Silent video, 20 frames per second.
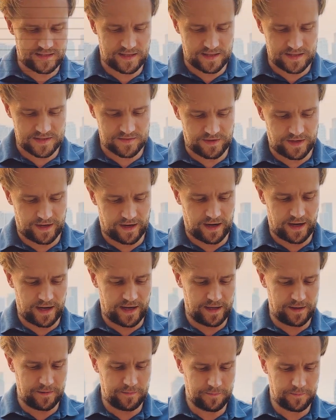said, is very
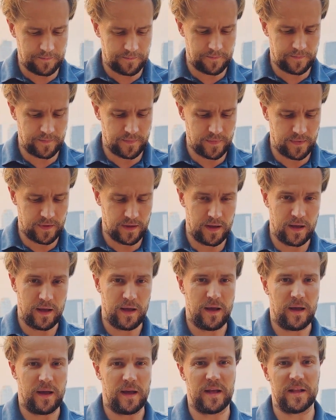high,
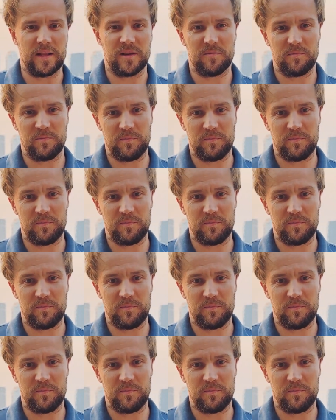and